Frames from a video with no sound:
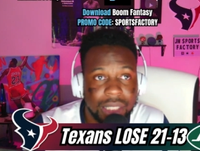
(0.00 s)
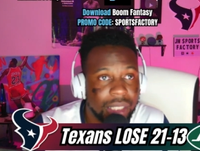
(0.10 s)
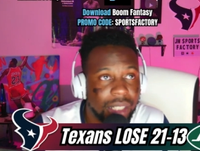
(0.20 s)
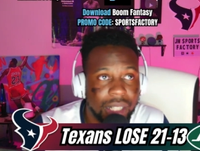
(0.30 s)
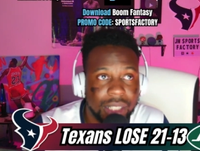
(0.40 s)

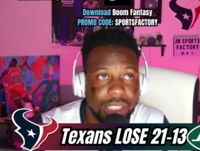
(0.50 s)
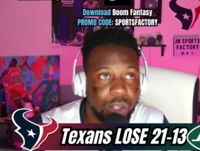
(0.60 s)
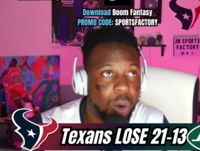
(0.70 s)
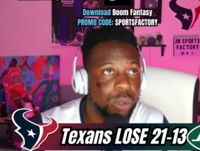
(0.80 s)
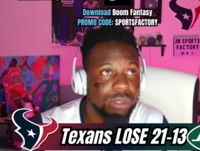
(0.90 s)
uh, the
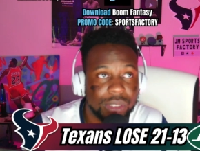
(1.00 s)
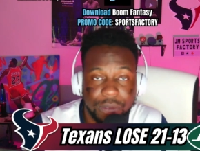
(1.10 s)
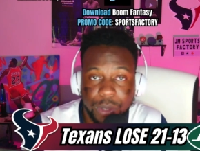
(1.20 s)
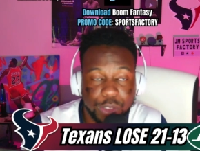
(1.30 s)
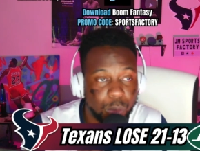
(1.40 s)
Colts, the
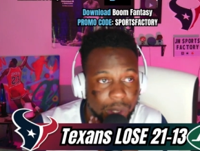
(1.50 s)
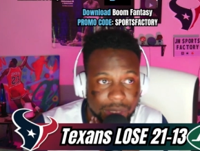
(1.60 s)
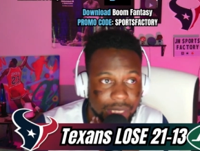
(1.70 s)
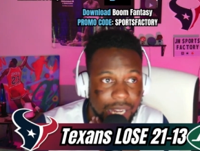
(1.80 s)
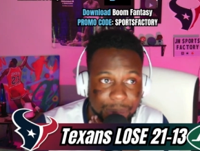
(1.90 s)
first
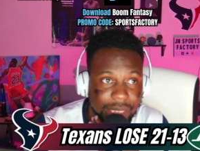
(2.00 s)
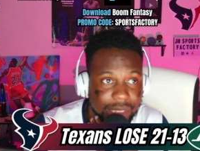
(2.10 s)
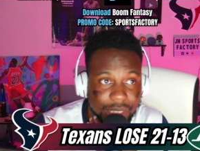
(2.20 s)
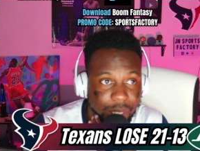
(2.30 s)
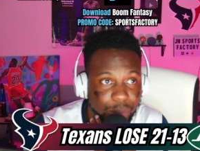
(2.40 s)
one. I mean,
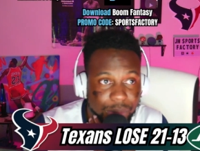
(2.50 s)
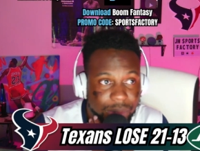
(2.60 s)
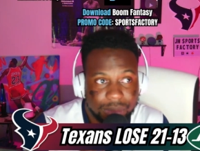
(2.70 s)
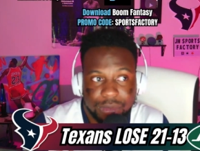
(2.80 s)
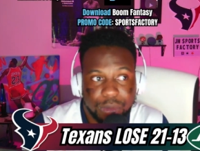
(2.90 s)
you know,
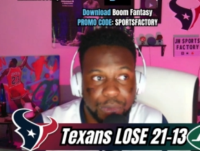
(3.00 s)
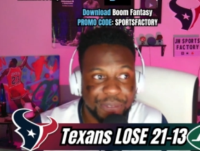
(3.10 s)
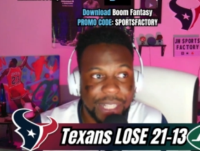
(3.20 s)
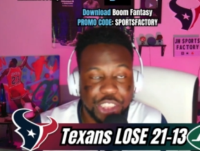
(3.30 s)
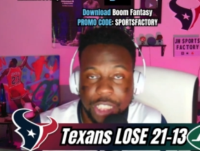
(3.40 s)
we
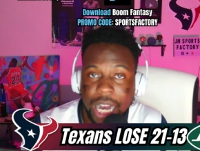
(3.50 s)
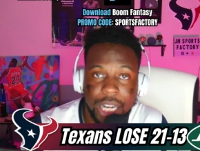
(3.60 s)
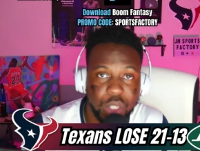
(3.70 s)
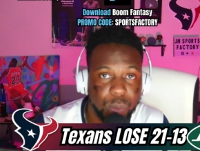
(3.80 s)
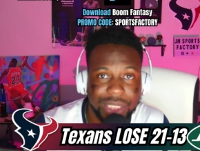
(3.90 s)
faced
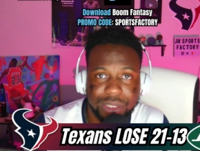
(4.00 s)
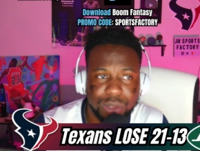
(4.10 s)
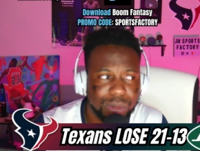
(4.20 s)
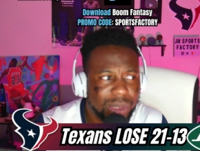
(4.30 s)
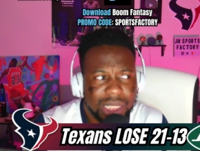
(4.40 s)
Chicago in week
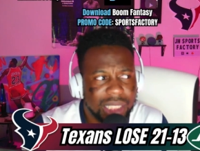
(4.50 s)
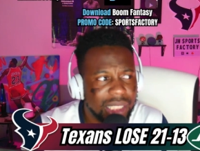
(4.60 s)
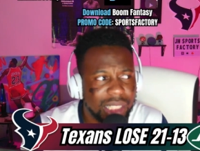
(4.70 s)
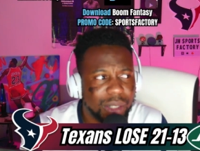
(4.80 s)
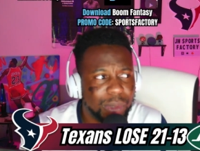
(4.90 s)
two.
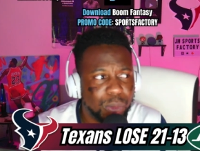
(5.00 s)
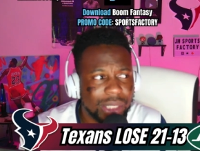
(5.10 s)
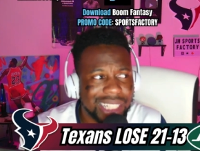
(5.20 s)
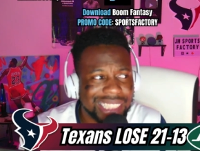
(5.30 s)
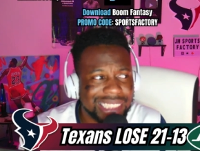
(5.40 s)
We
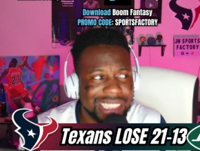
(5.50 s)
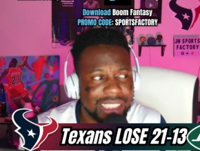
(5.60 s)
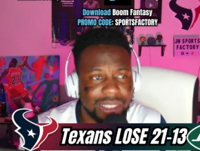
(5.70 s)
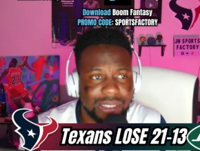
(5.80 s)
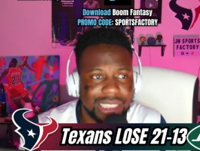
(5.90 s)
won nineteen to
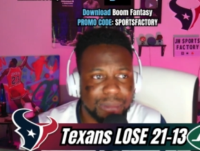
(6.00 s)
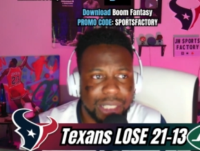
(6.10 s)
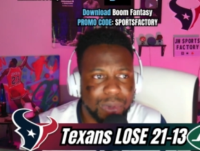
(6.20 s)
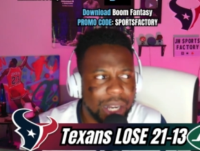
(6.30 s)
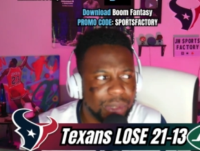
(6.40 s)
thirteen. I'm like,
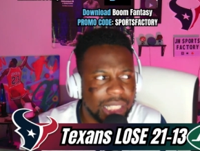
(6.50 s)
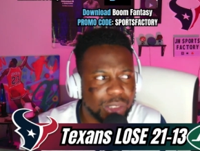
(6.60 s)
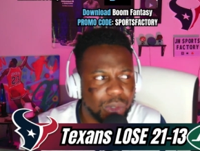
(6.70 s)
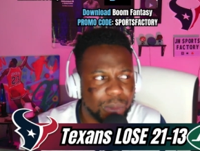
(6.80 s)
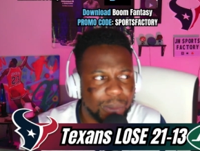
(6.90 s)
why are we not
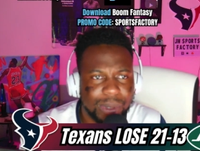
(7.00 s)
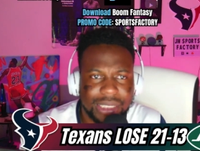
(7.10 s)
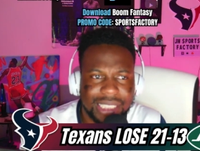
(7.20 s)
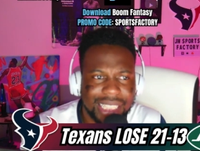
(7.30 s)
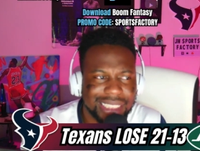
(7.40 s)
scoring more points
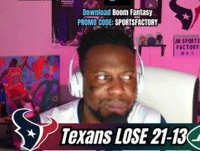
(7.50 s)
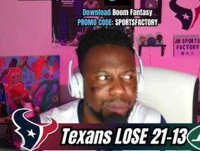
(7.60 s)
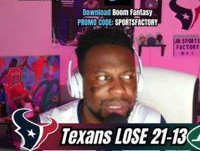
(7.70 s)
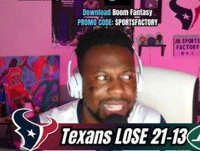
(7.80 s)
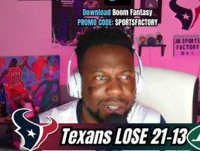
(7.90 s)
than nineteen
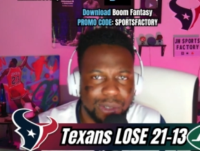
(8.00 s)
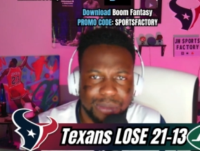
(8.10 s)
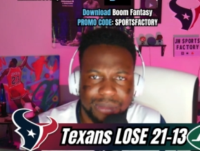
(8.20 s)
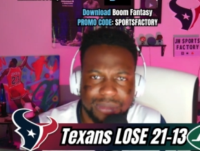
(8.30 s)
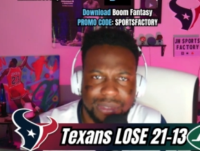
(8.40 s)
points at home?
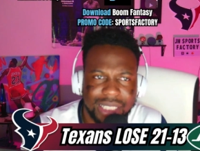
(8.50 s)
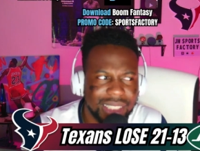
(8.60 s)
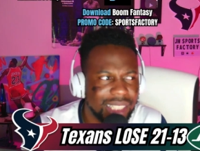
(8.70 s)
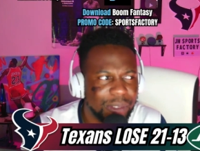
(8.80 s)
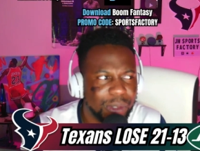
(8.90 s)
On
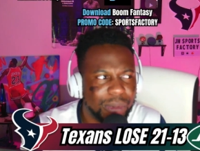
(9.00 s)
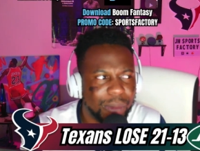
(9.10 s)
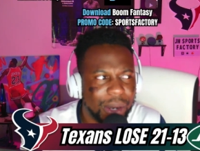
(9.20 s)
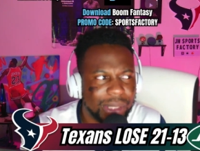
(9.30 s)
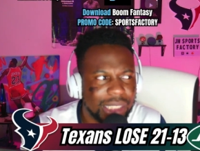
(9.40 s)
Sunday Night Football,
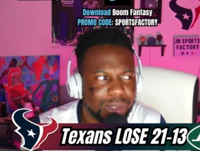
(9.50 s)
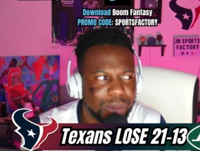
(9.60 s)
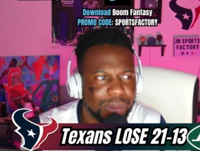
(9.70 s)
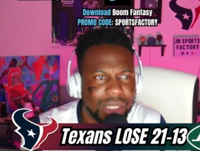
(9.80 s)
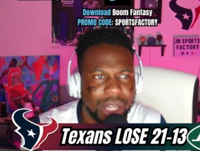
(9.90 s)
why are we not
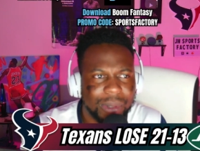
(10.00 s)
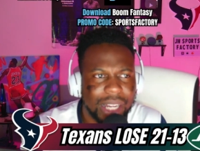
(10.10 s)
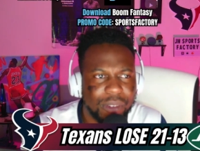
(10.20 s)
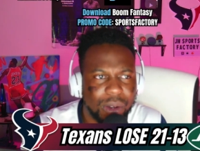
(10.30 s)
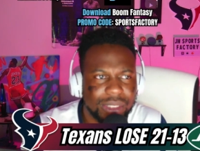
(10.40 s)
scoring? We
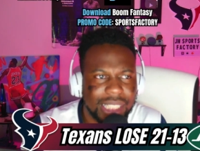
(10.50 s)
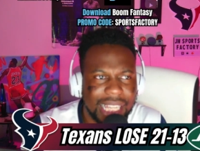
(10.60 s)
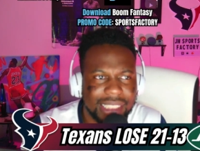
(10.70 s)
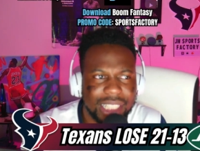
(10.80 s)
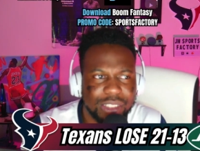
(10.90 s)
have
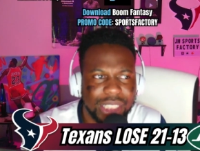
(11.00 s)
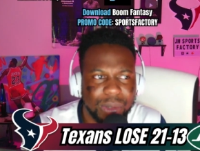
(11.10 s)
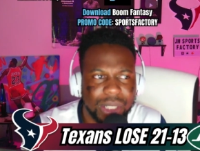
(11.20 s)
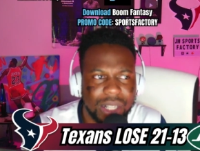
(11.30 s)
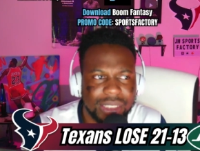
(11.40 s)
Tank Dell, Nico
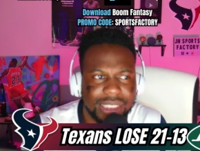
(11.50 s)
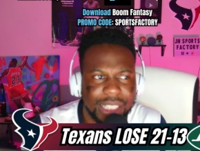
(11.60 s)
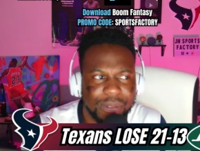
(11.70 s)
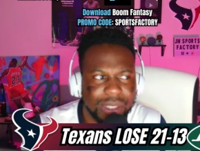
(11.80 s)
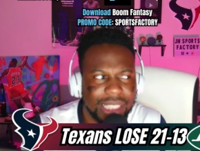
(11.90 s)
Collins, and
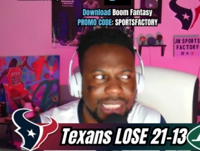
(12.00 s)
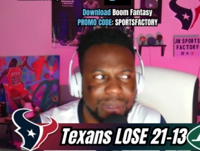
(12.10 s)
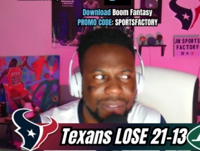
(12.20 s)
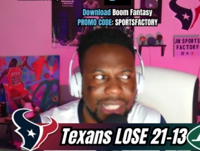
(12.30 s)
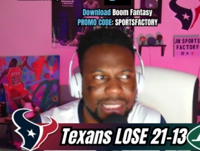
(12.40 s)
Stephon Diggs, and we
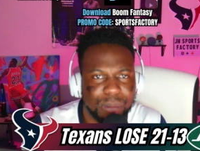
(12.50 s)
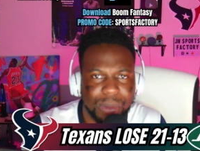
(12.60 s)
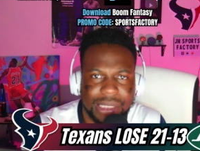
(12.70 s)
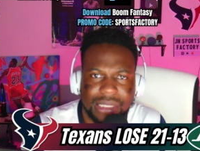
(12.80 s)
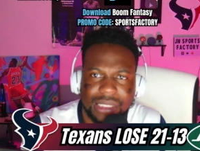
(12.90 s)
have nineteen
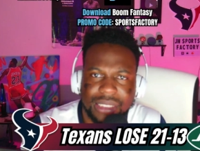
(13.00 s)
points.